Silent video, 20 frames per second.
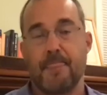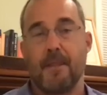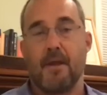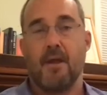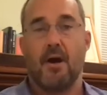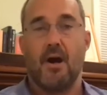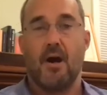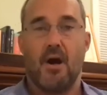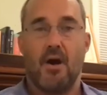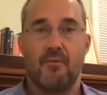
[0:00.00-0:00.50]

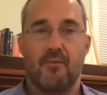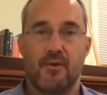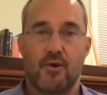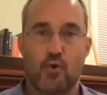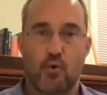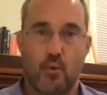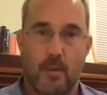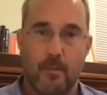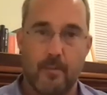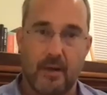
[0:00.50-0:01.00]
of
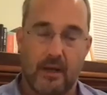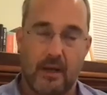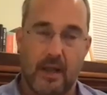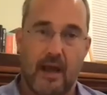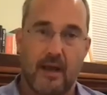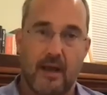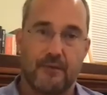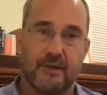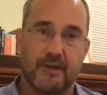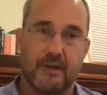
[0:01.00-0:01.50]

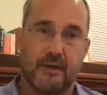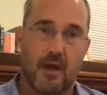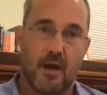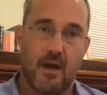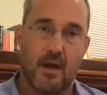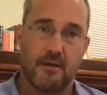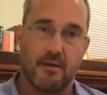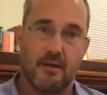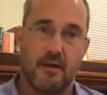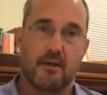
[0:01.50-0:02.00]
criminalizing
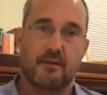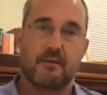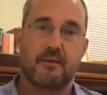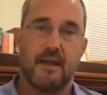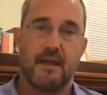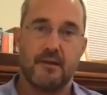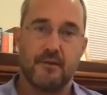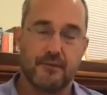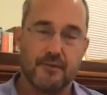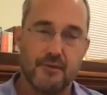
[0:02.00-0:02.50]
conduct
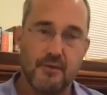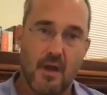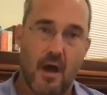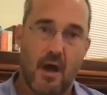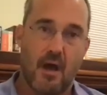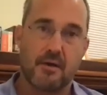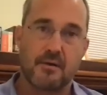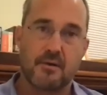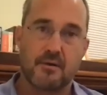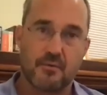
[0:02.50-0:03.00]
that is
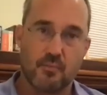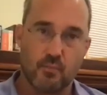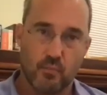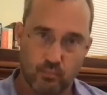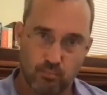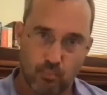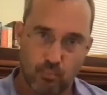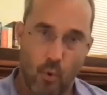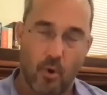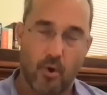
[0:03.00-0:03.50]
not
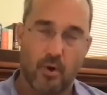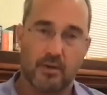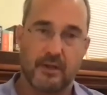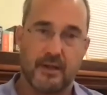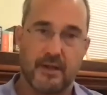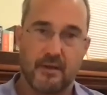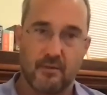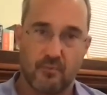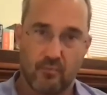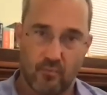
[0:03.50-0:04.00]

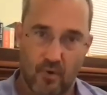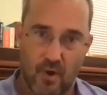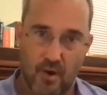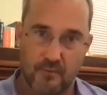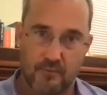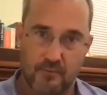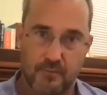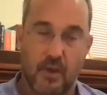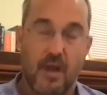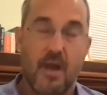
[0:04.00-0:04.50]
morally
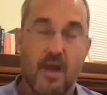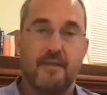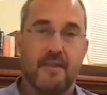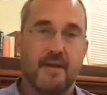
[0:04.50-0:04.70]
wrongful,